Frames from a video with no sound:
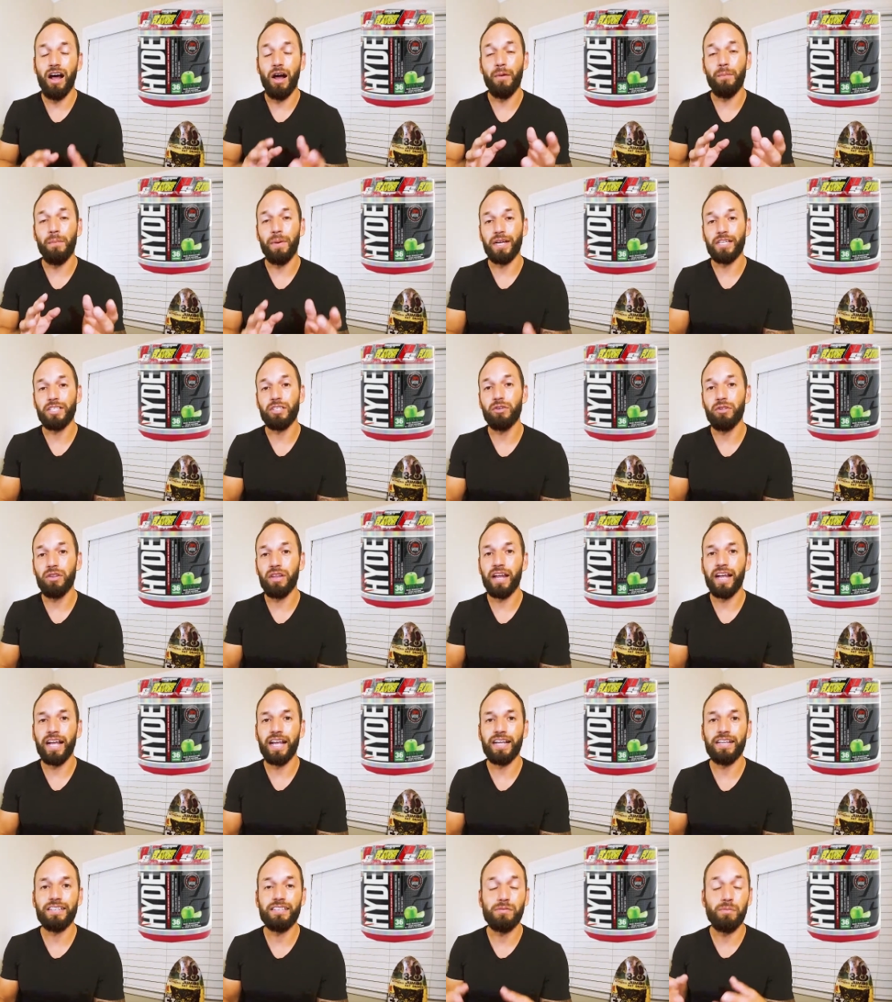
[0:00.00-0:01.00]
But I do
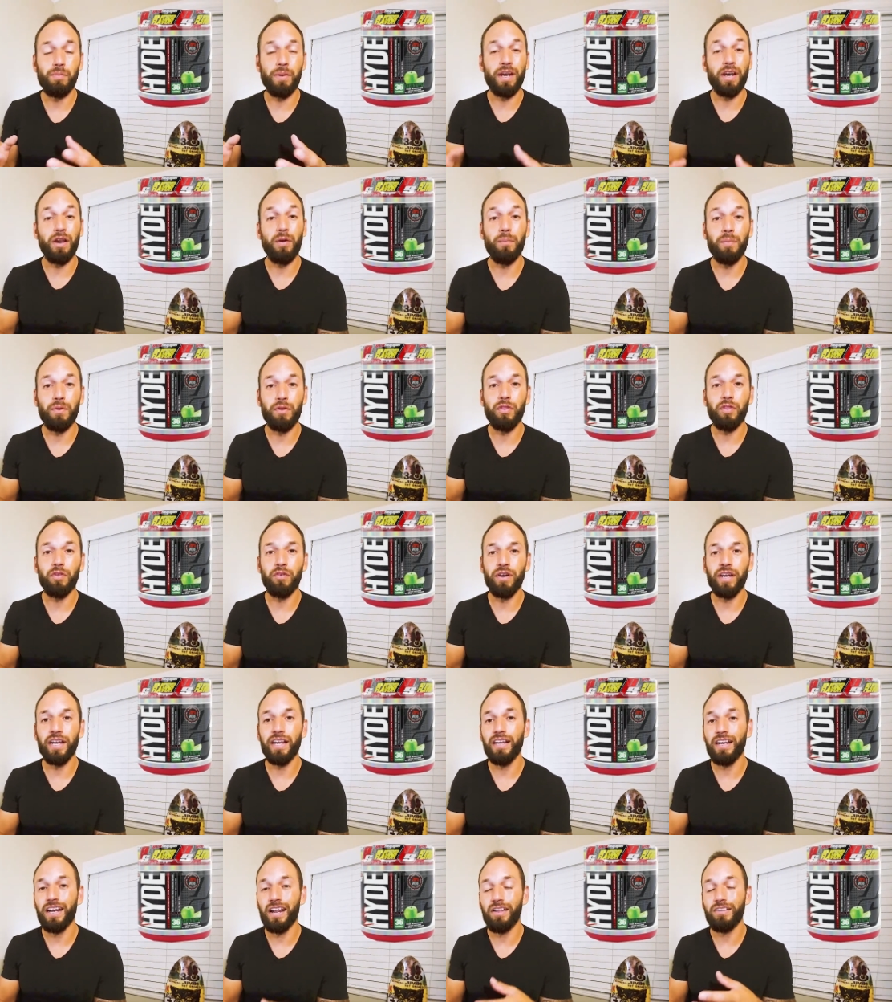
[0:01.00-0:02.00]
like it. It's my number 3.